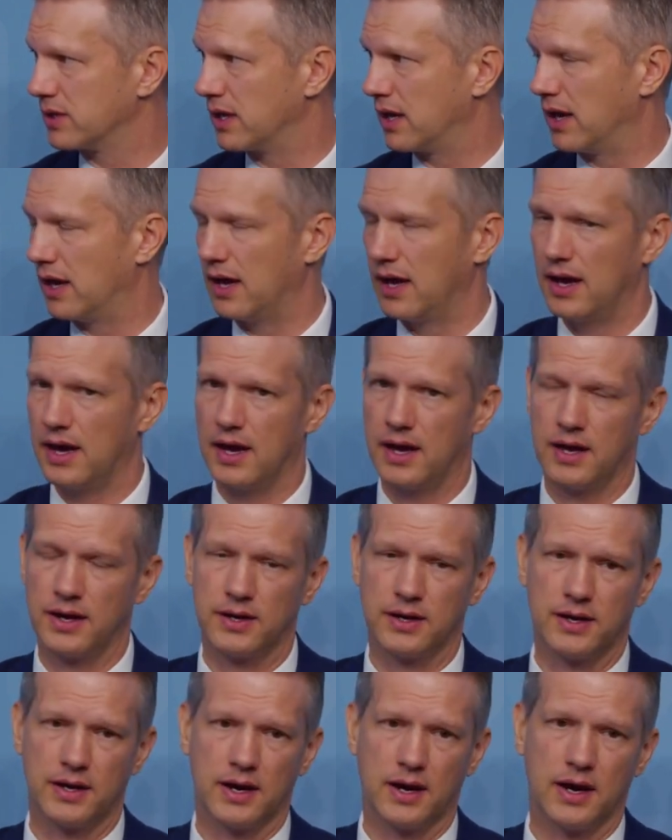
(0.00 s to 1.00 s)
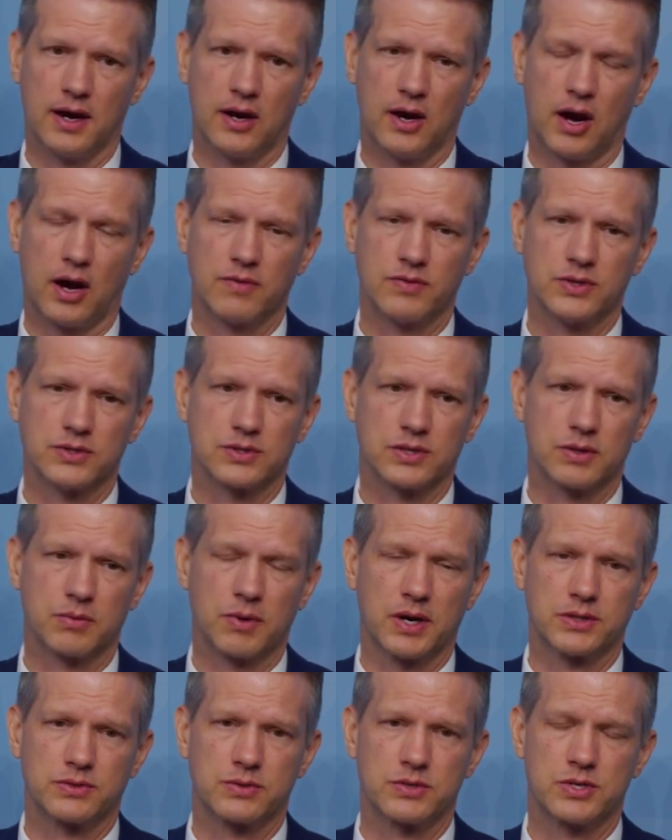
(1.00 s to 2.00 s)
And obviously,
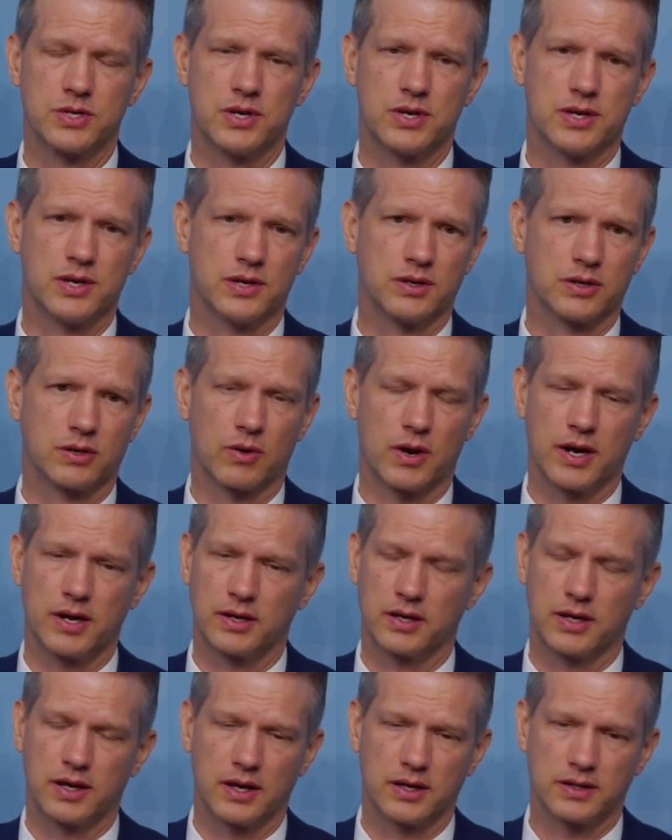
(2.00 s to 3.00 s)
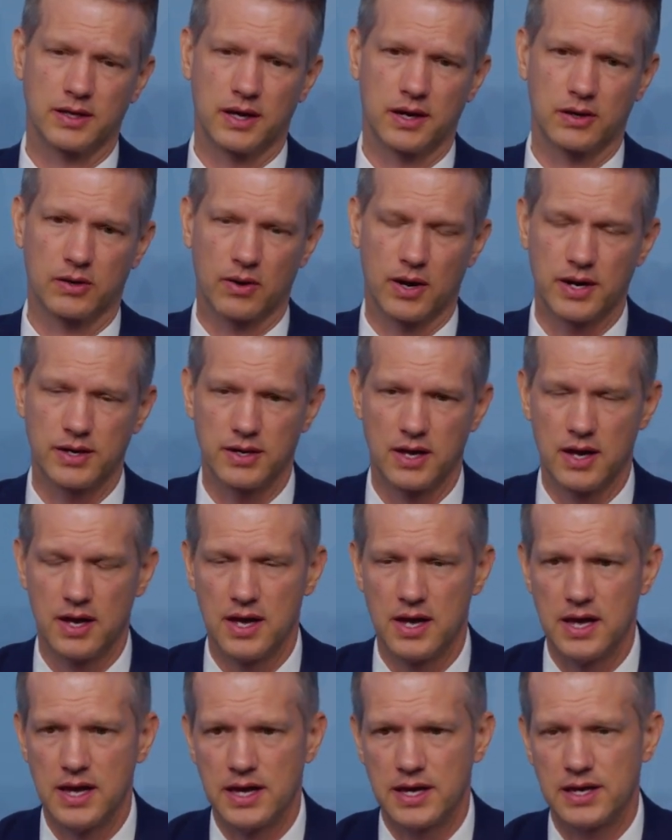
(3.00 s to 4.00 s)
West Virginia didn't get a great
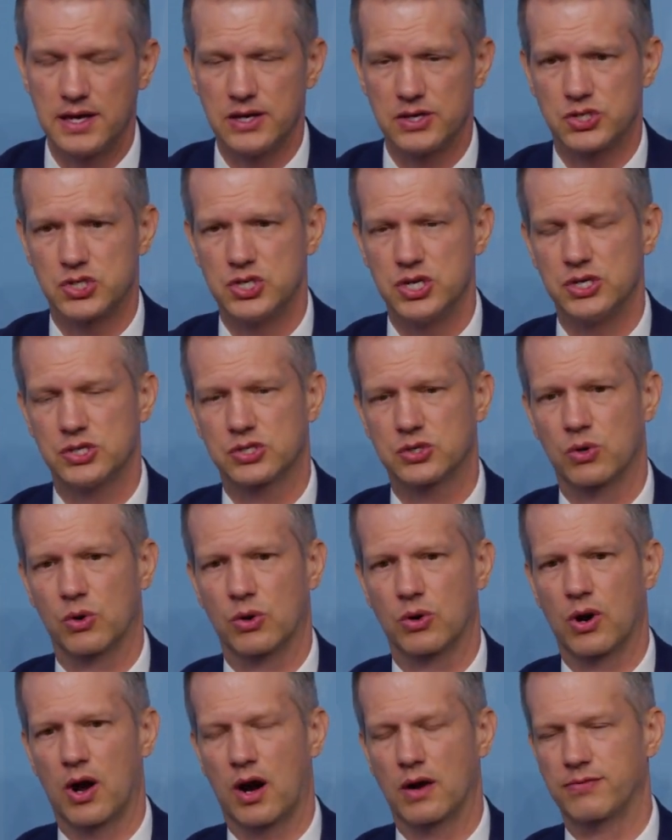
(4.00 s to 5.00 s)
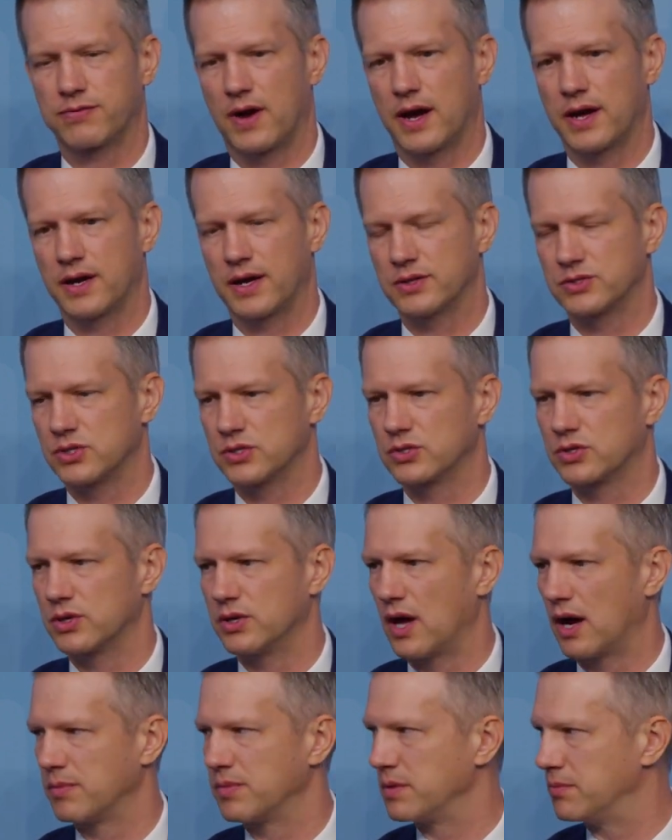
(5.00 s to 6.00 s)
ESG score. Our finances
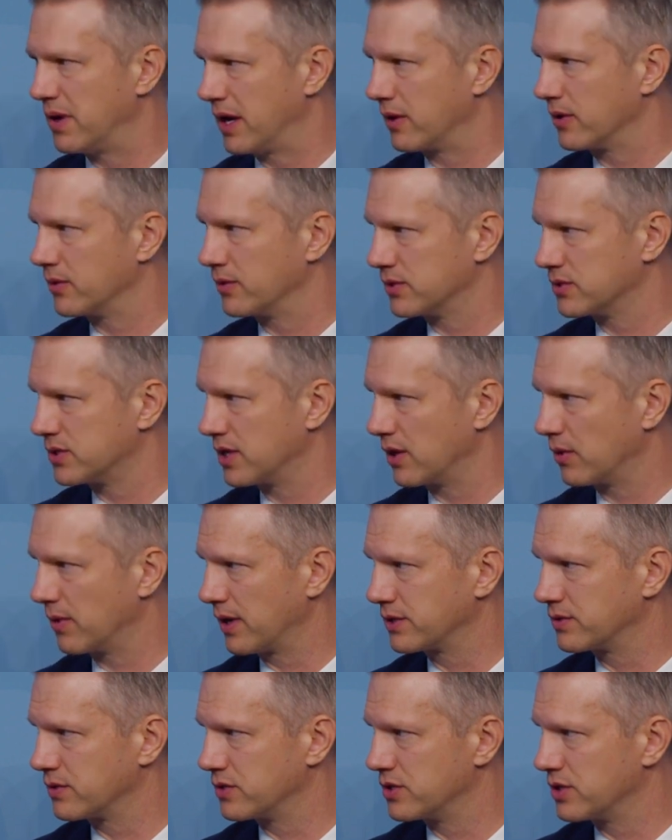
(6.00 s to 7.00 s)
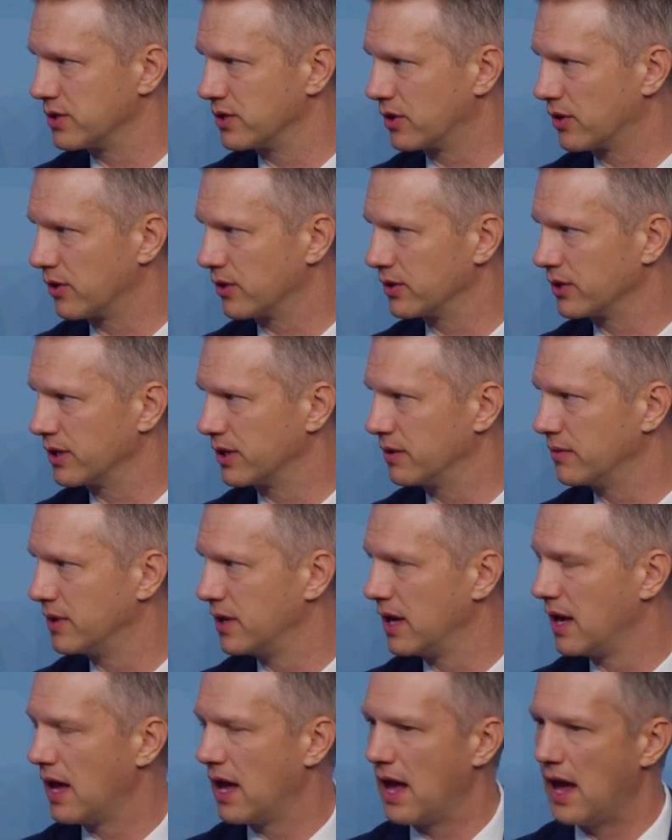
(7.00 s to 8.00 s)
could not be better in the state of West Virginia currently,
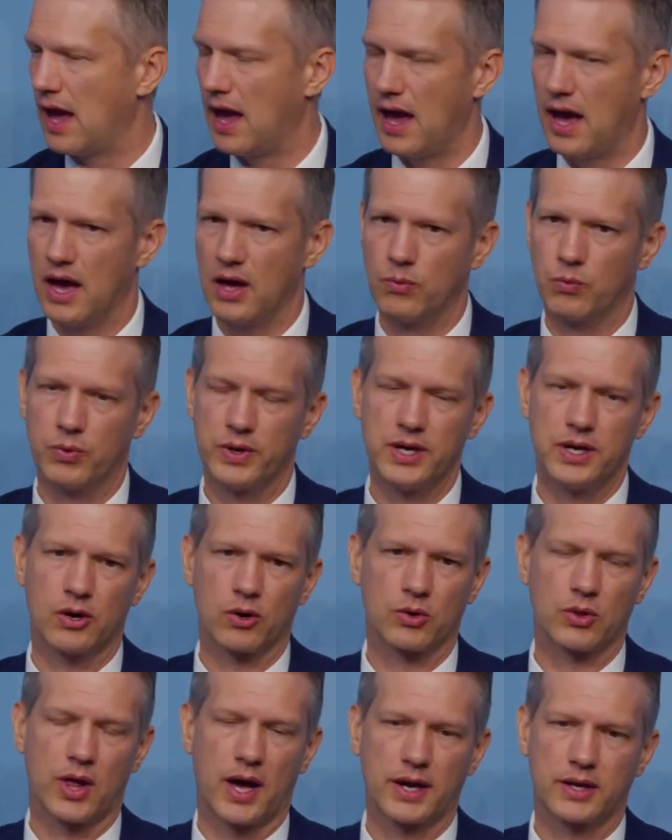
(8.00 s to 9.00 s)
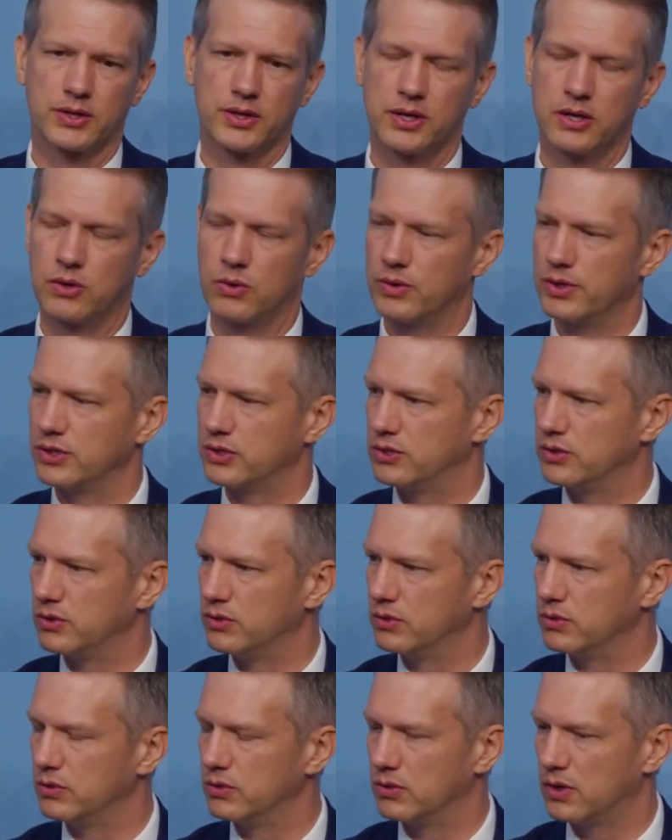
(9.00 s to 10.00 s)
and we are likely going
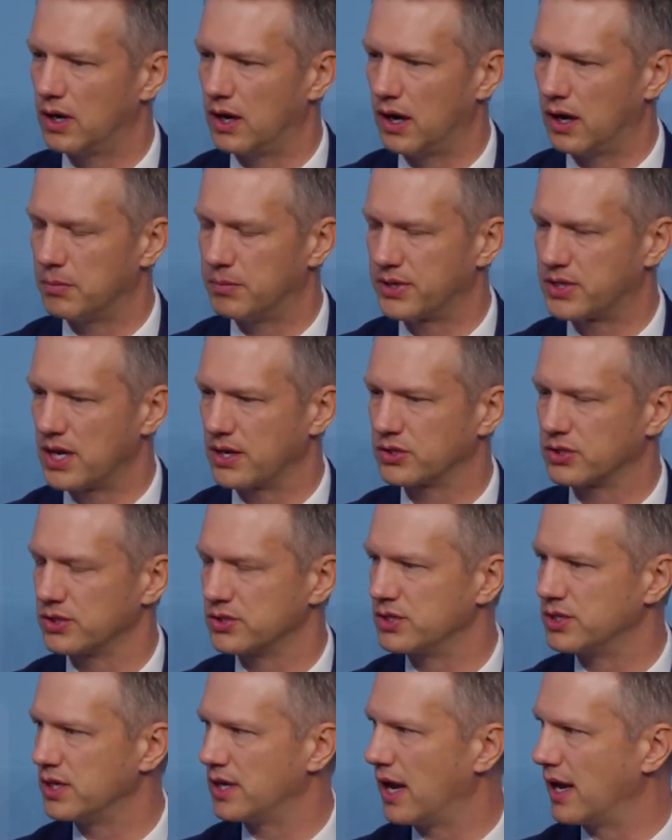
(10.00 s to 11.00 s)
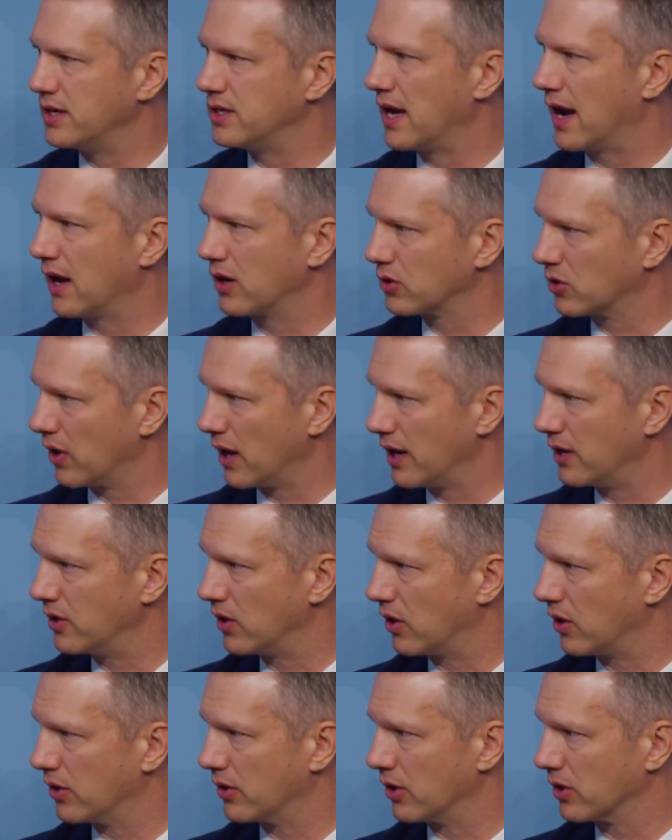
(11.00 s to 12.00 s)
to potentially see a downgrade
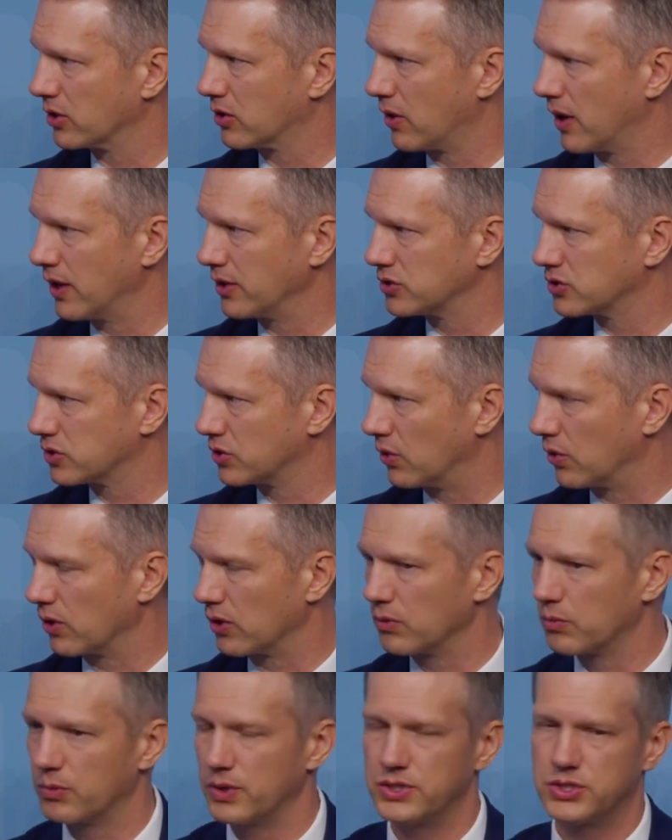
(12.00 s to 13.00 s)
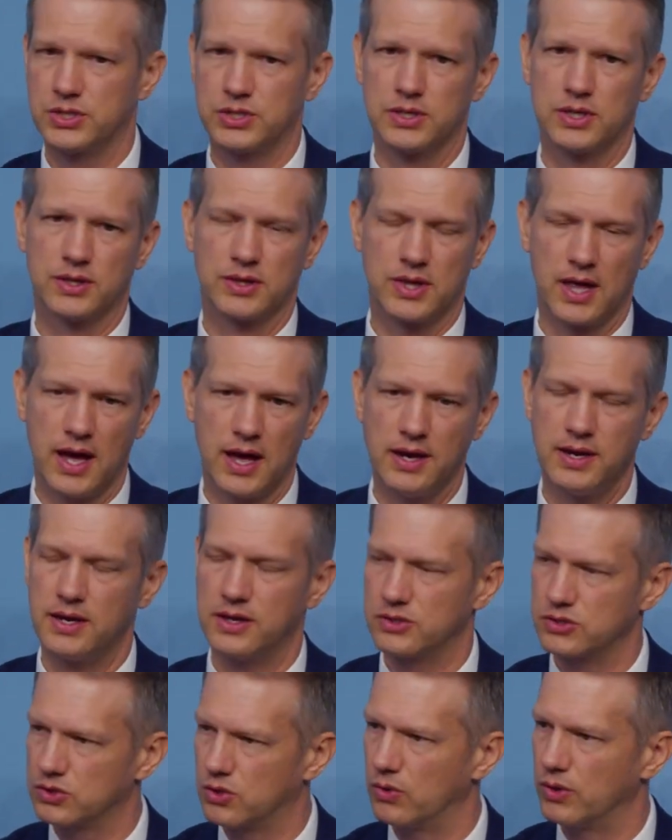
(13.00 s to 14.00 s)
on our credit score, which then
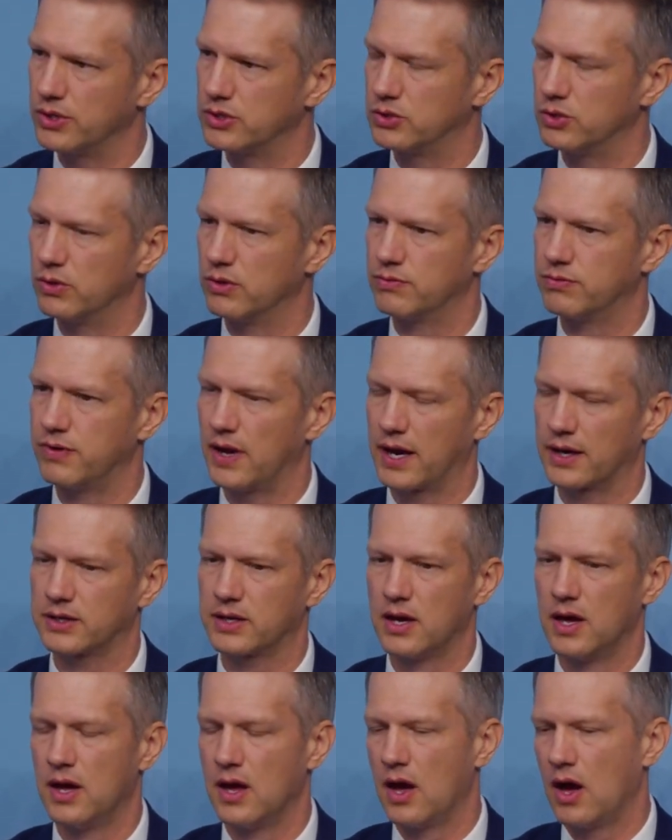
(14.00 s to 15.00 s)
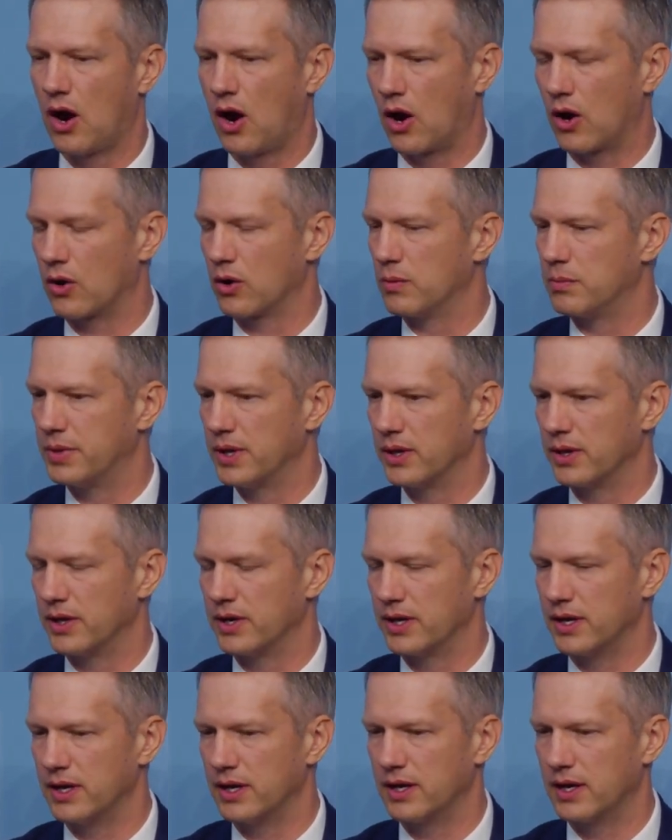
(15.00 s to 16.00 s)
is going to affect our
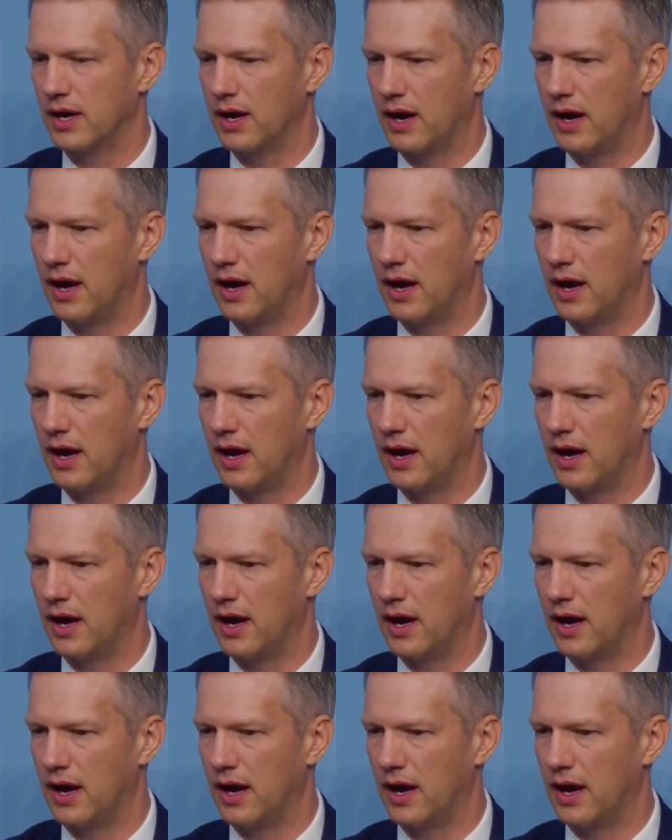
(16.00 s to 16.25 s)
ability